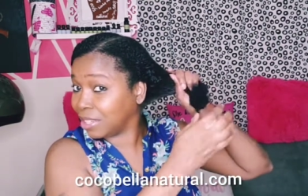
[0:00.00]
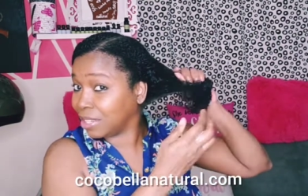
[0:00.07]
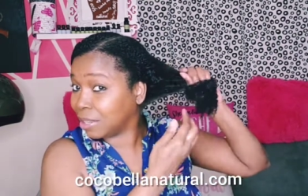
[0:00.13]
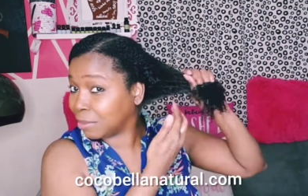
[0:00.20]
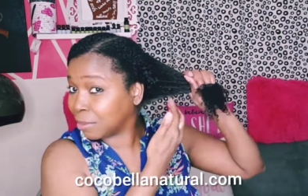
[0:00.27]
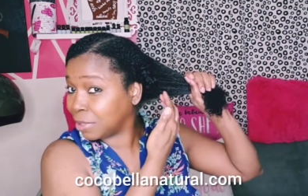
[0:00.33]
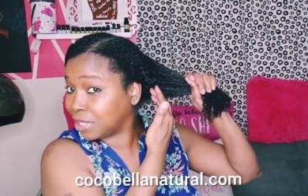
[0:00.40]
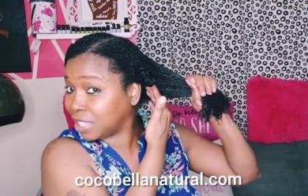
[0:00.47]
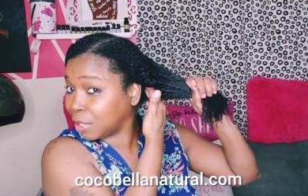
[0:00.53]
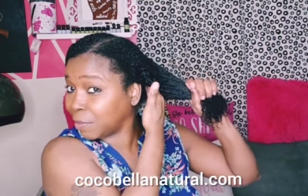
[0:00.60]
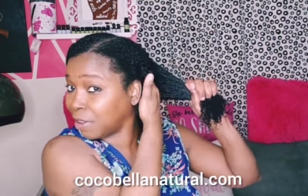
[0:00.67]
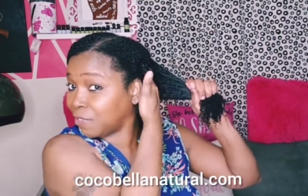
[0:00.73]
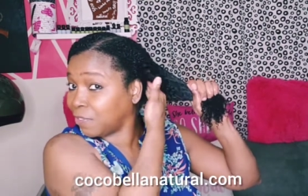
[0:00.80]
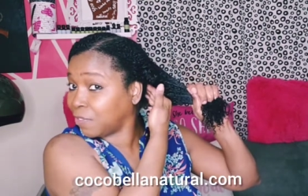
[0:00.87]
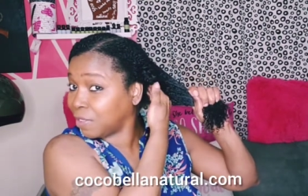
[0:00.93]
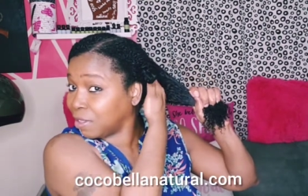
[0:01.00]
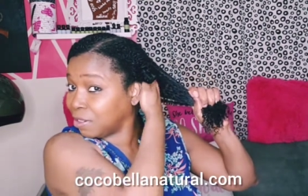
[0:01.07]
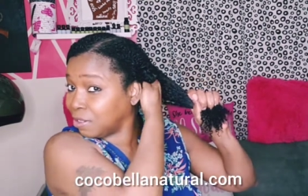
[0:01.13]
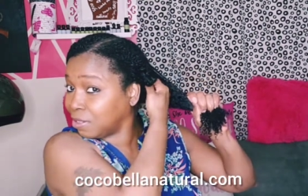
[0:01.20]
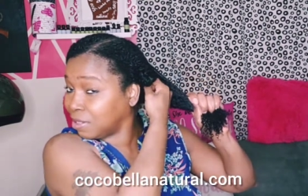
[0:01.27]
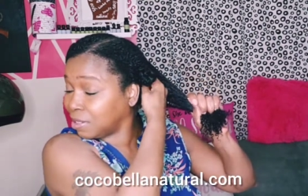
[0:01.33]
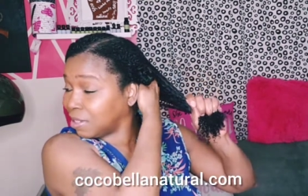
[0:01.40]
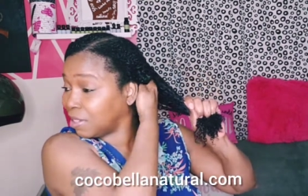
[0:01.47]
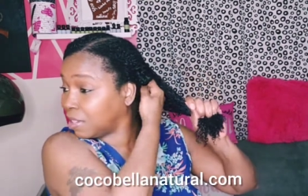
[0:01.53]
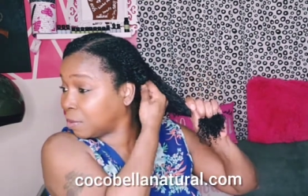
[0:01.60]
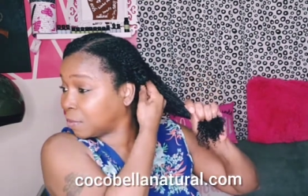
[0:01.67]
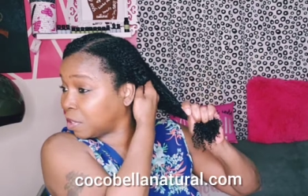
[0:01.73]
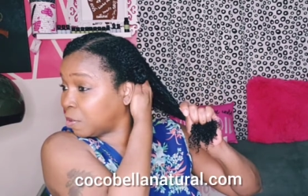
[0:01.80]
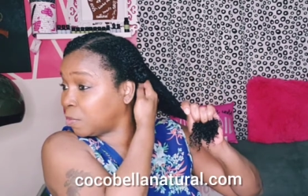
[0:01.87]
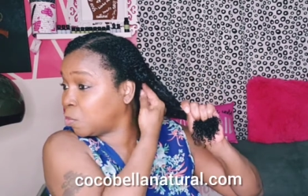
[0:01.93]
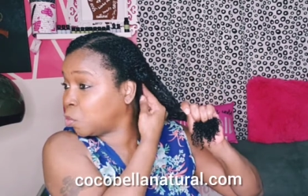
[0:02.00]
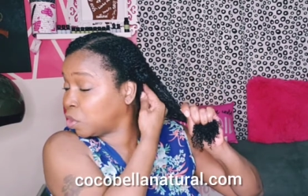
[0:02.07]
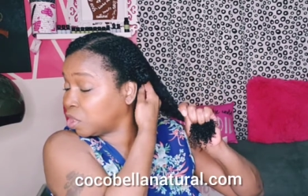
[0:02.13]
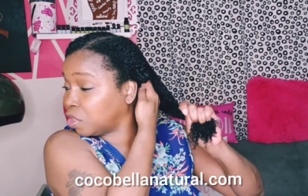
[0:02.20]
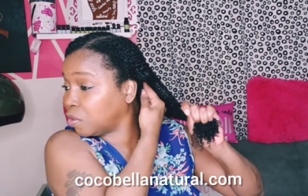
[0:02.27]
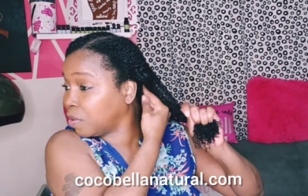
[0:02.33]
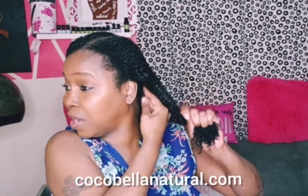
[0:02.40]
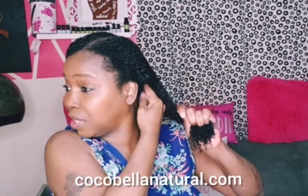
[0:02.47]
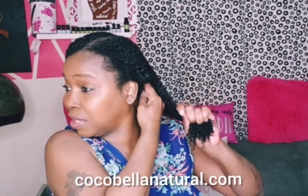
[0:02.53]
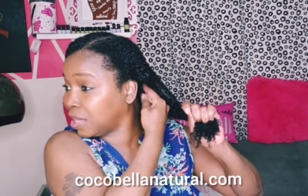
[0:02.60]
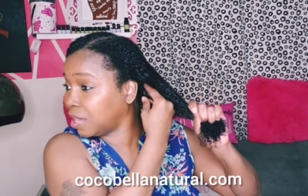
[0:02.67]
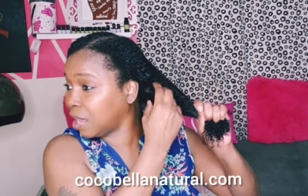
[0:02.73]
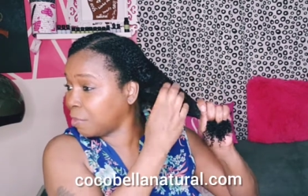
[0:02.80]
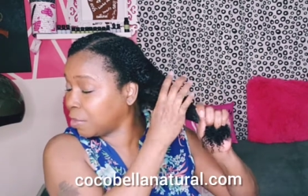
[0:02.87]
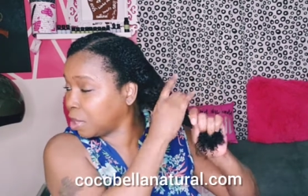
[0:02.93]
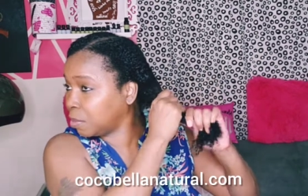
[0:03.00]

I'm going to take my fingers and I'm going to moisturize that.